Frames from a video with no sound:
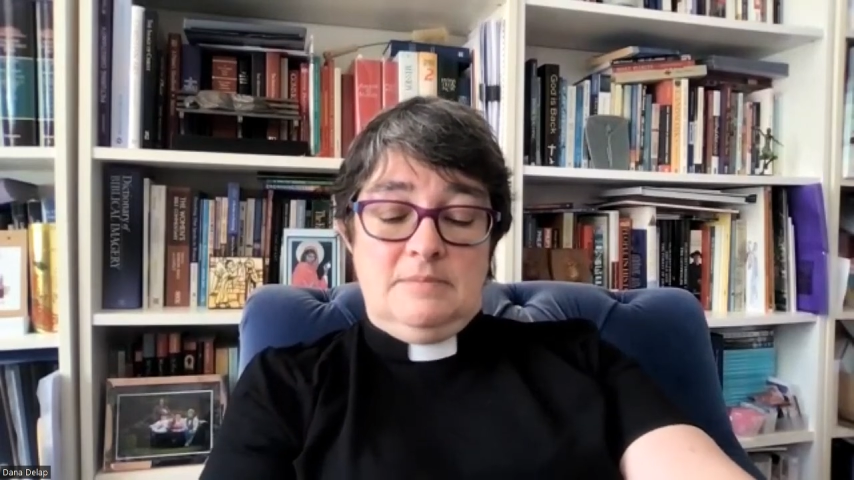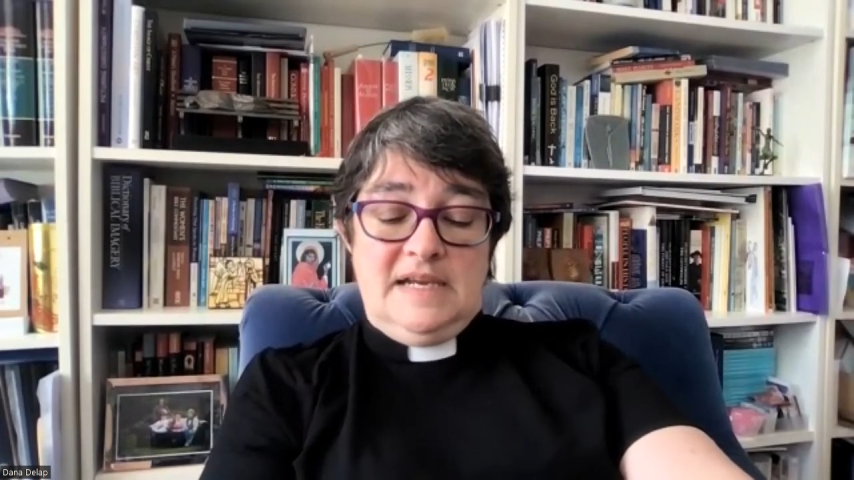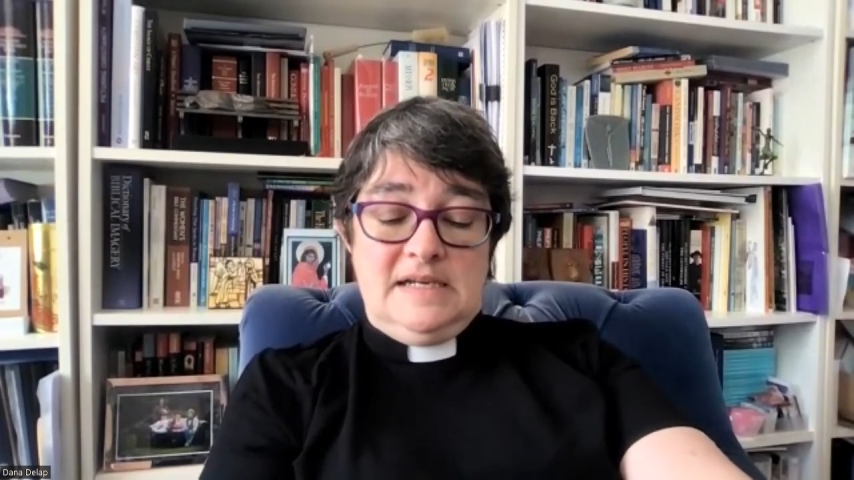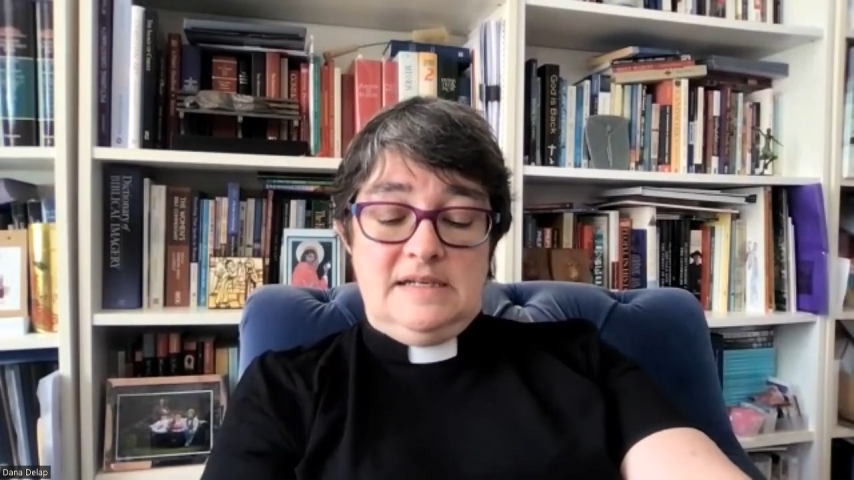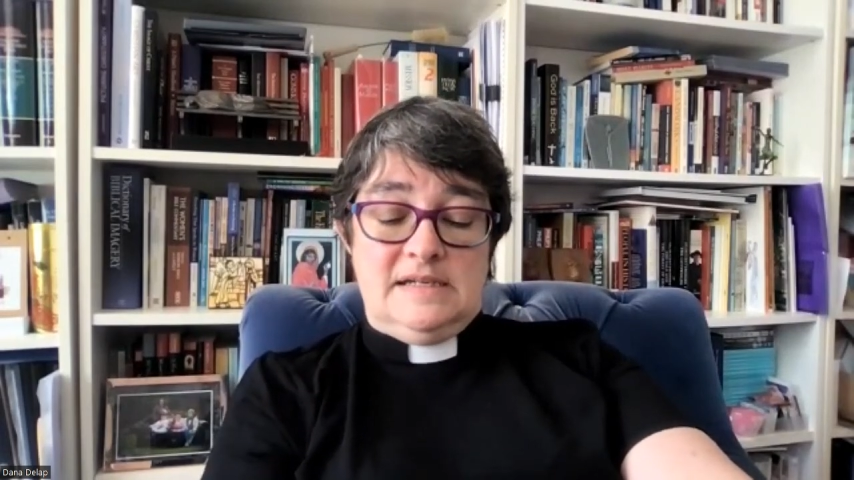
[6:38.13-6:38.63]

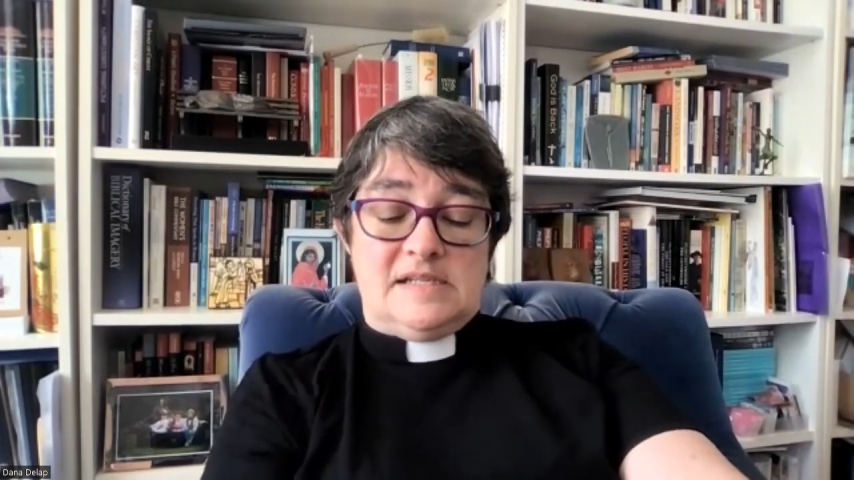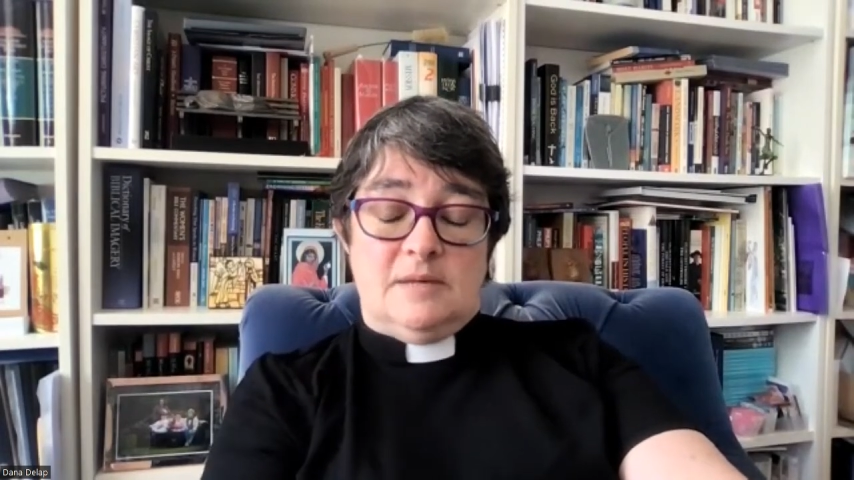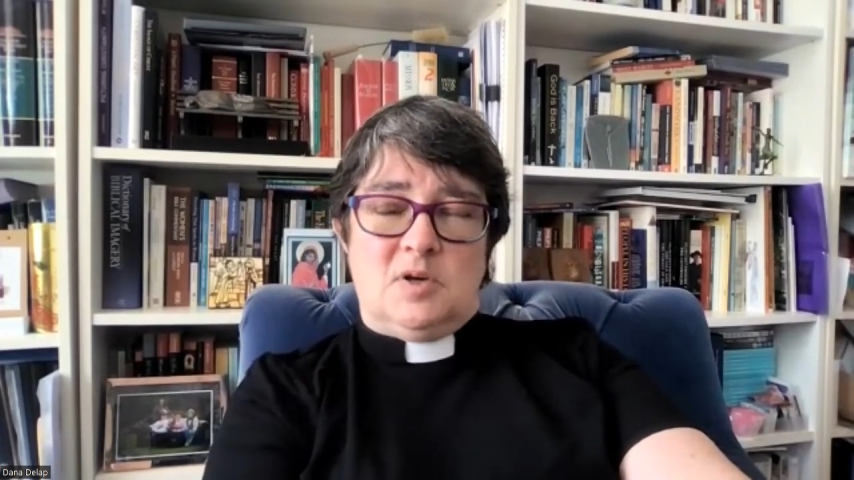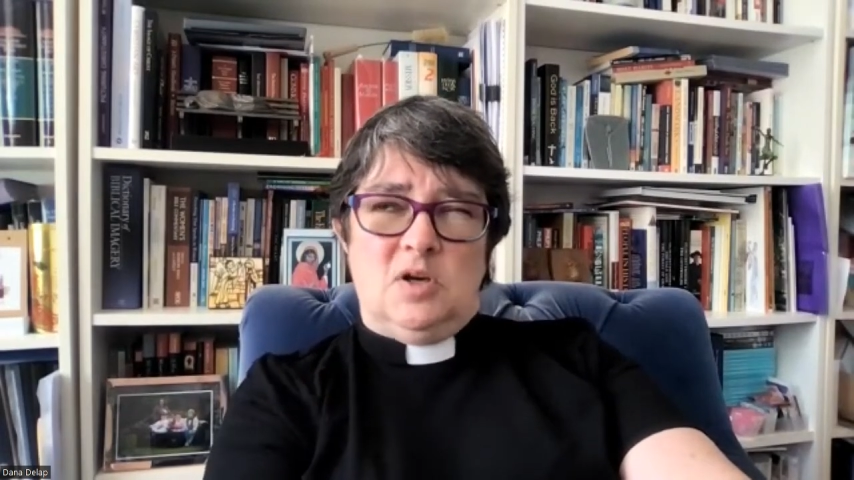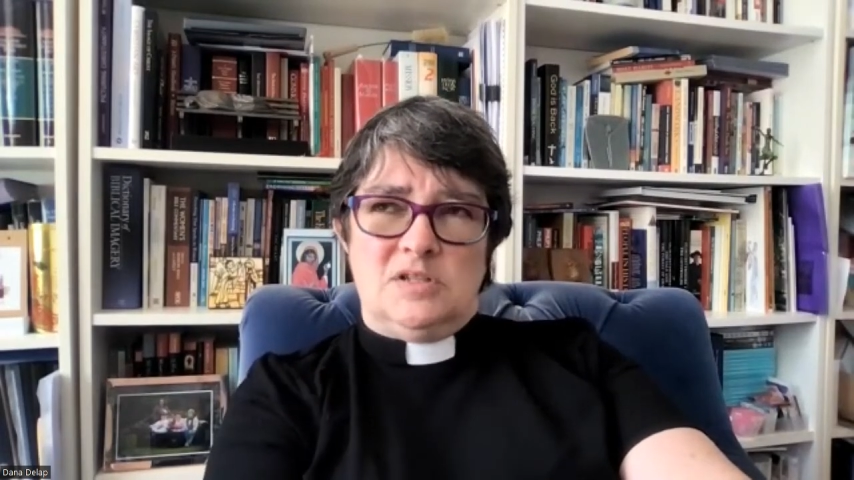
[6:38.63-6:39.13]
Indian
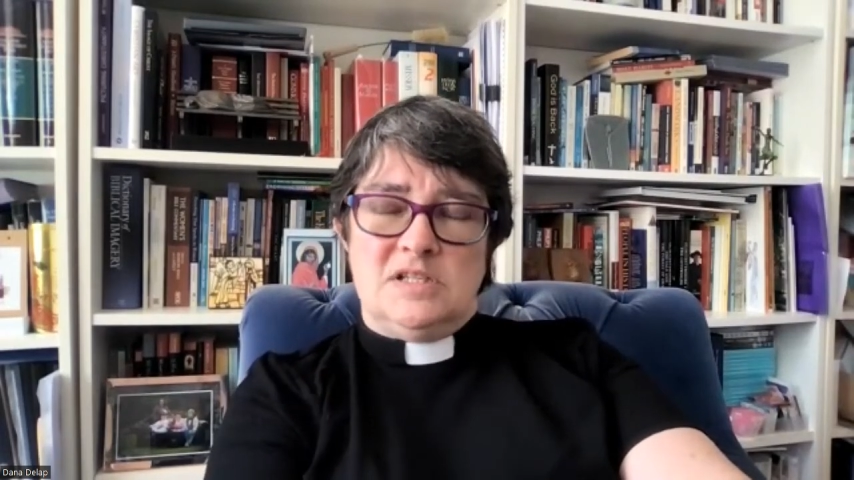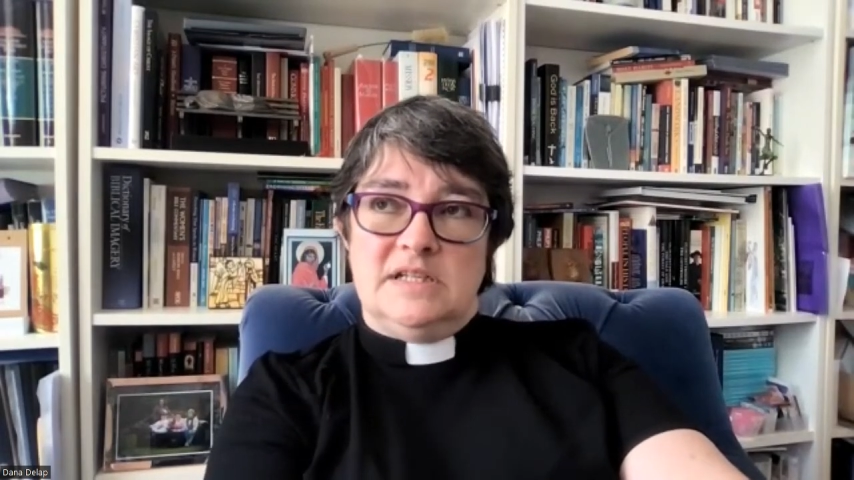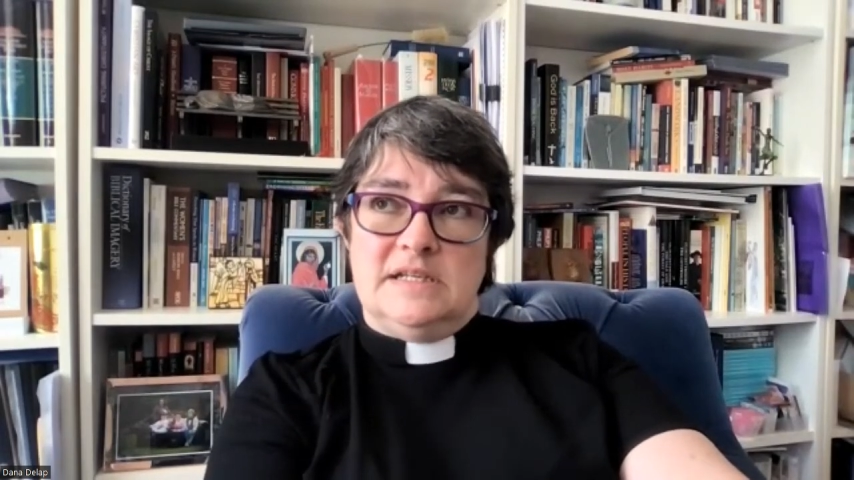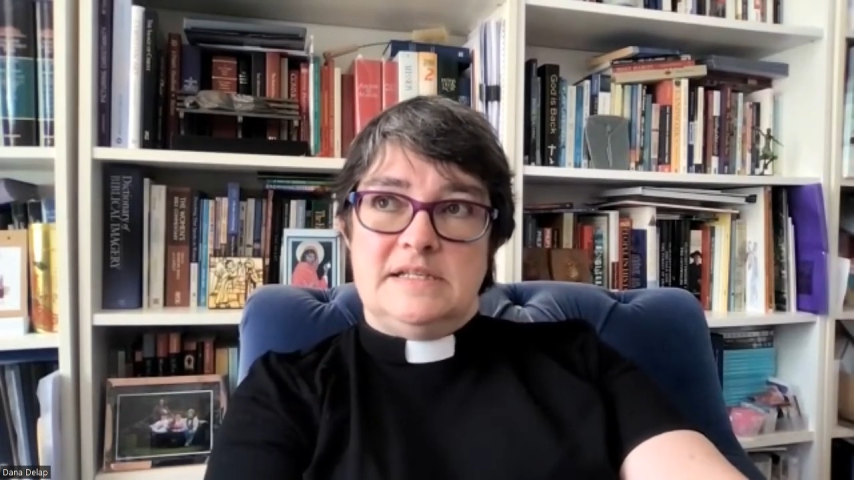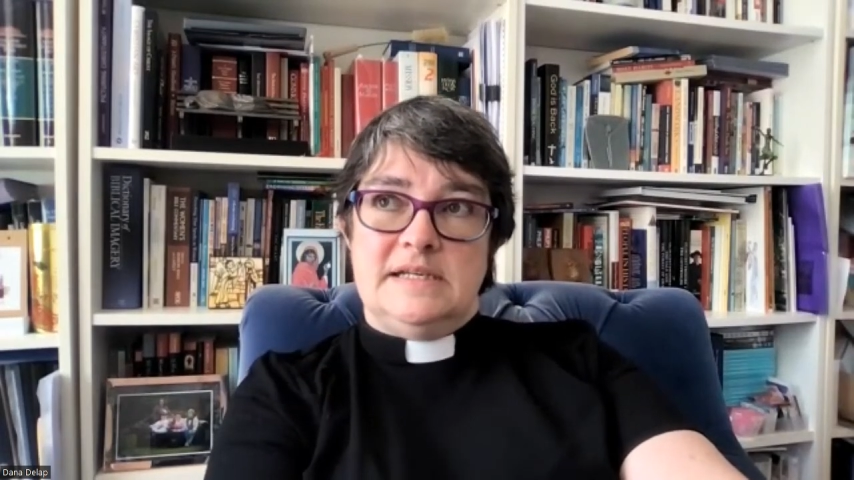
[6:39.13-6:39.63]

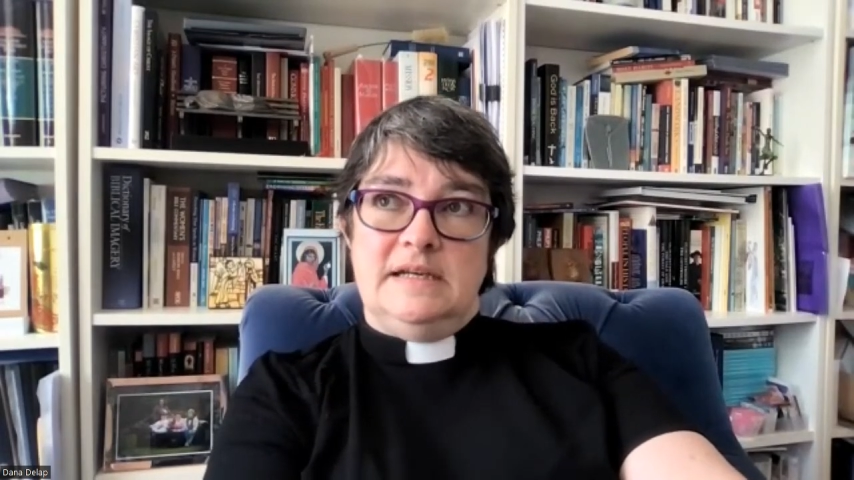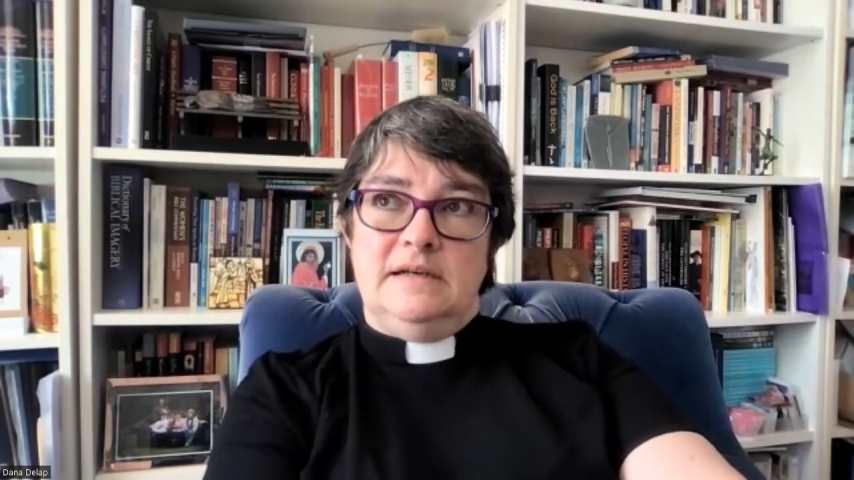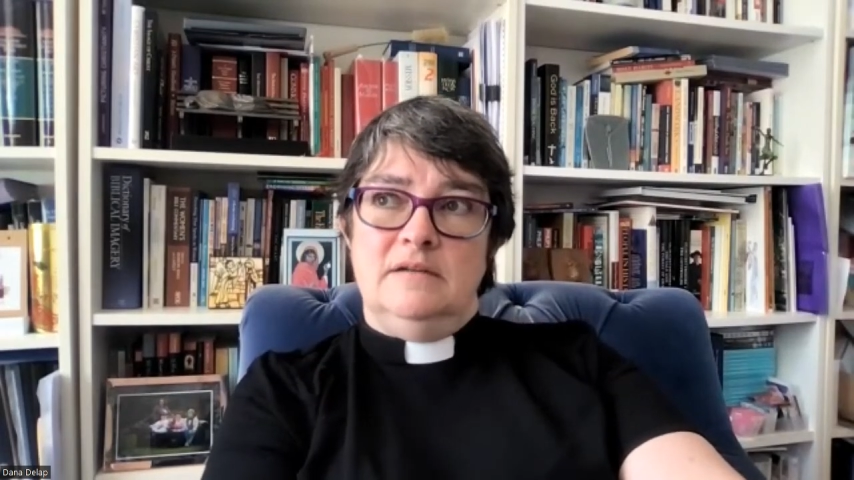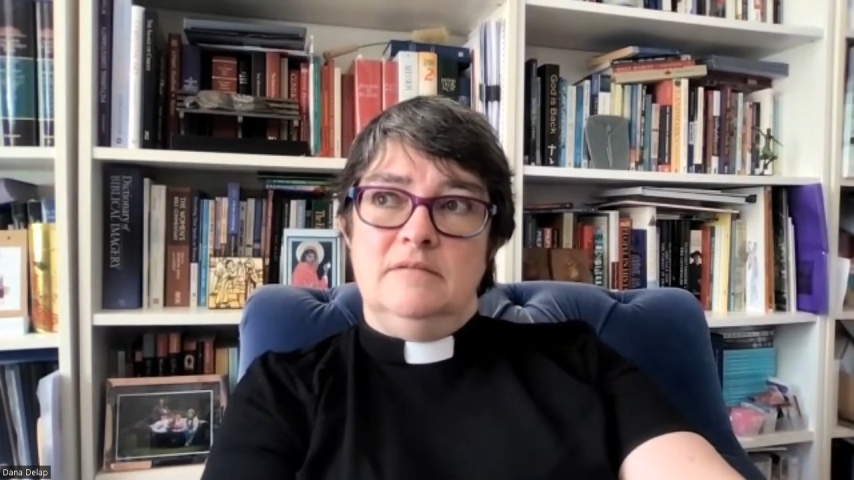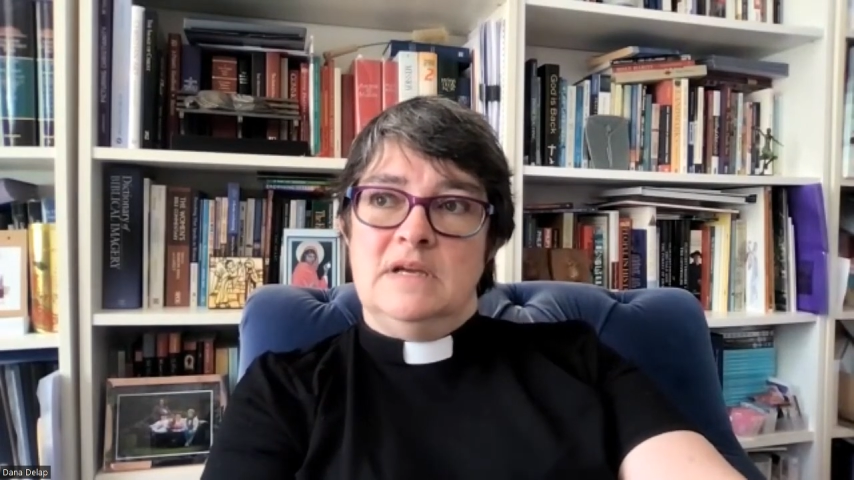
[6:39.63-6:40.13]
subcontinent
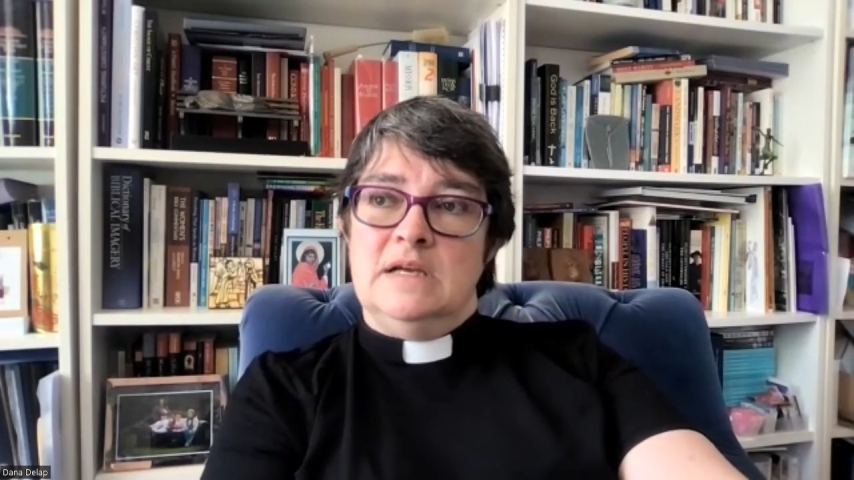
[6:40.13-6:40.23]
in